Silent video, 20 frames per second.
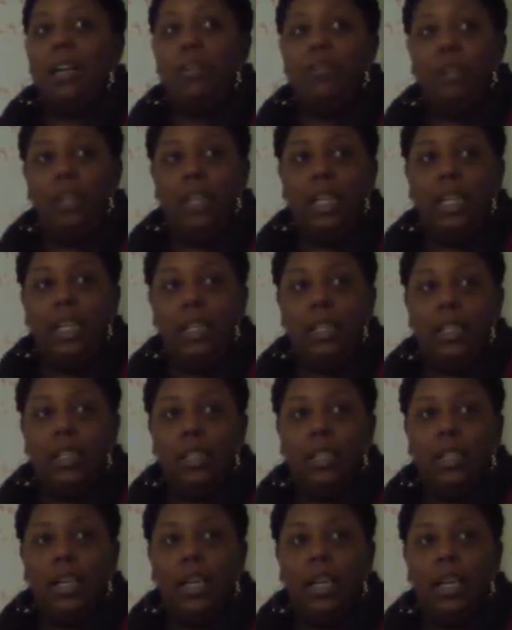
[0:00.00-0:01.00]
relate
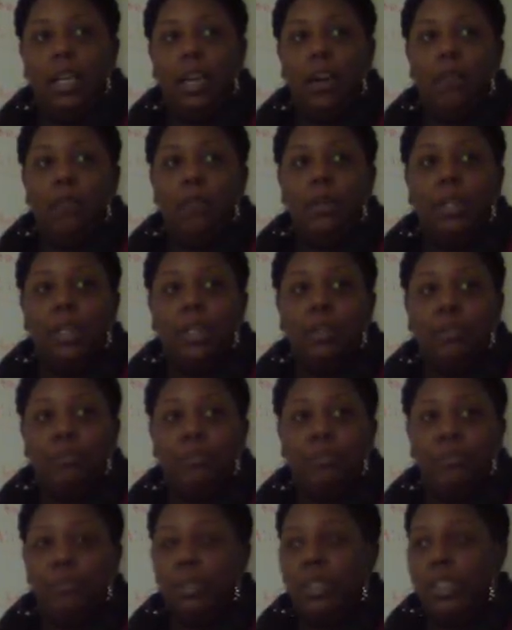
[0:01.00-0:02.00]
that can help me get
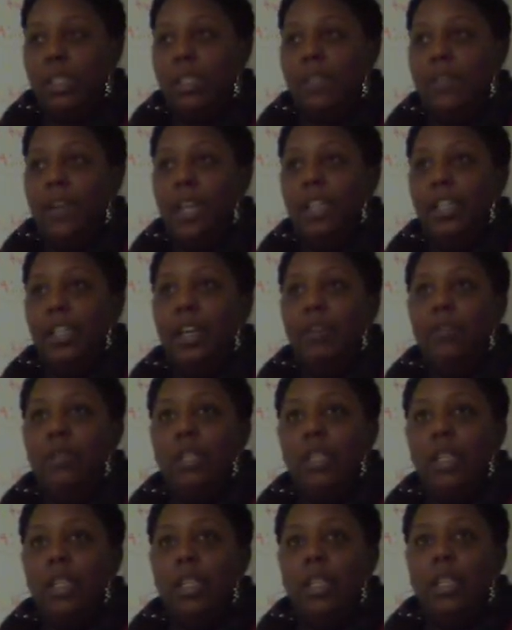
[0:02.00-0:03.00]
through. Because if I don't,
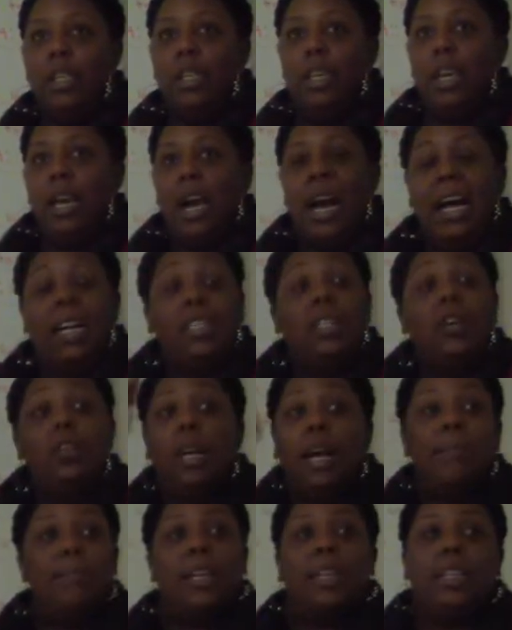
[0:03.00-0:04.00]
then I'm
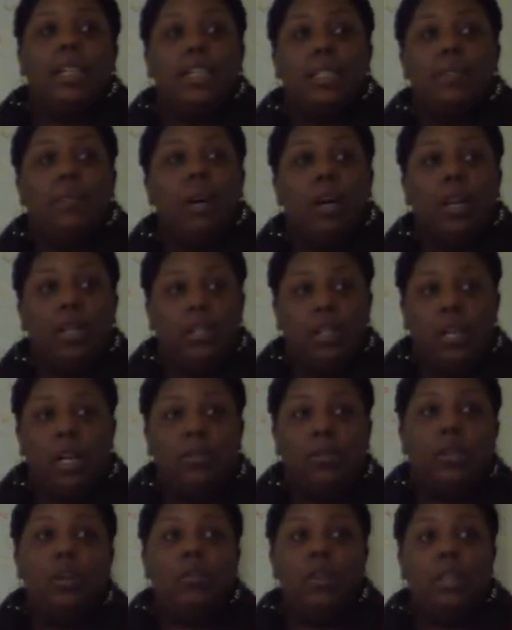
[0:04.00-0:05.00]
not that smart, so
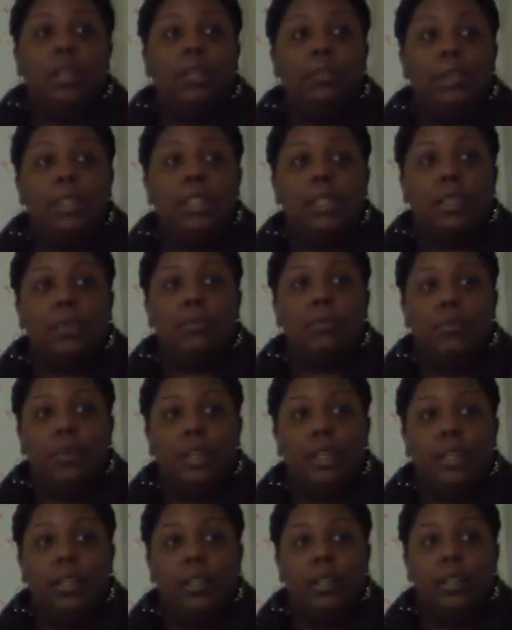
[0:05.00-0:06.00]
I'll totally miss the
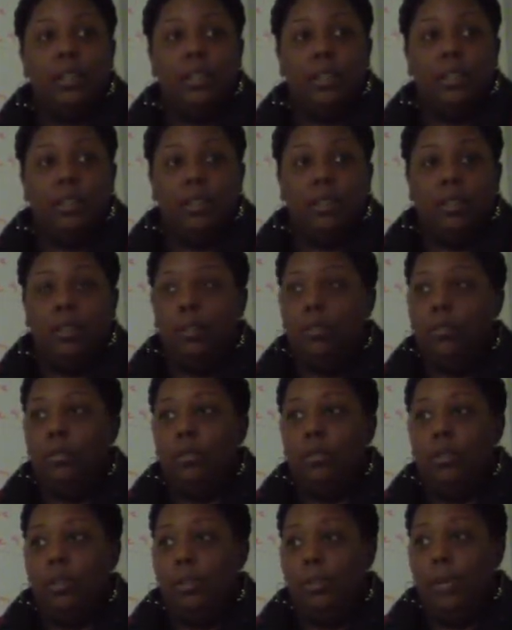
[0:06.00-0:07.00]
point.
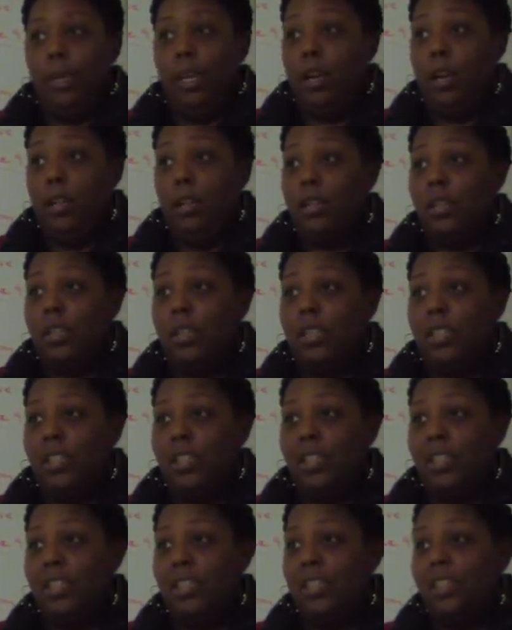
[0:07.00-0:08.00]
Just be honest.
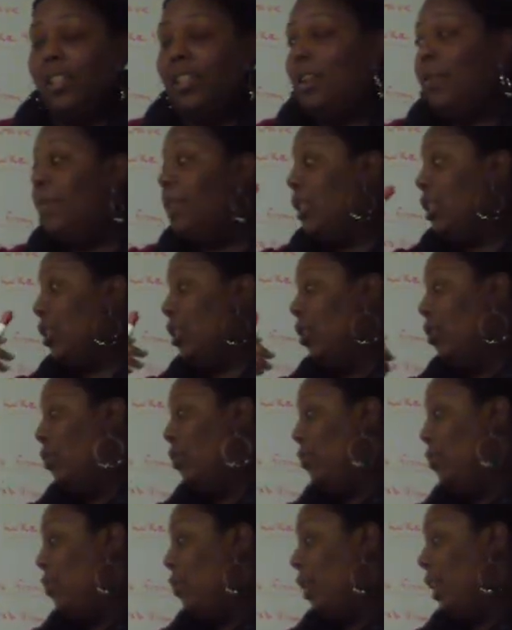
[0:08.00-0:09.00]

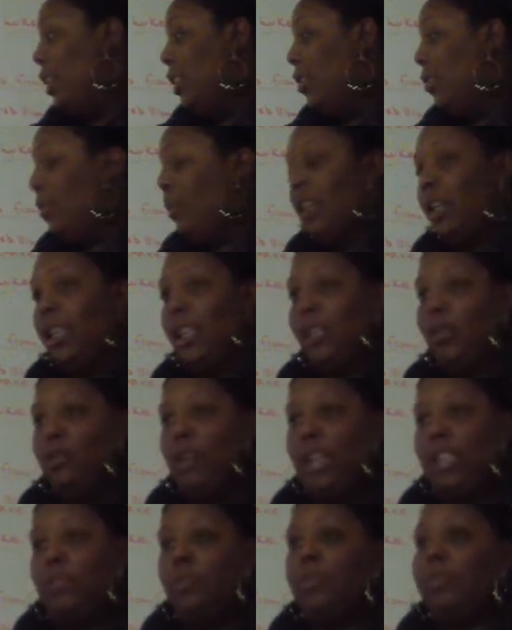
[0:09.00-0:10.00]
So answer prayer. Who
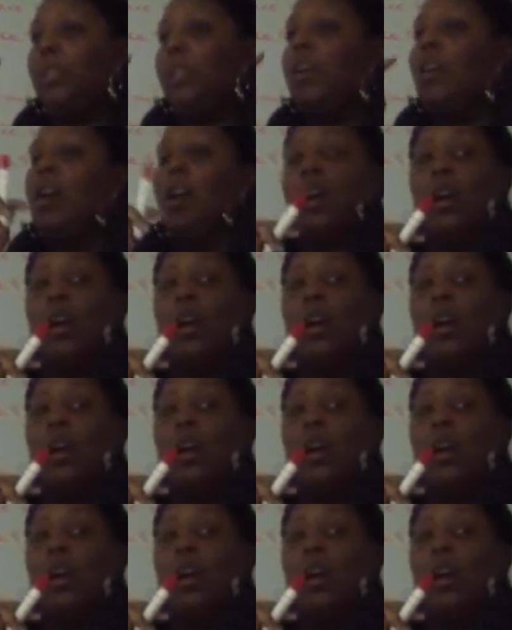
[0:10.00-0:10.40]
got scripture?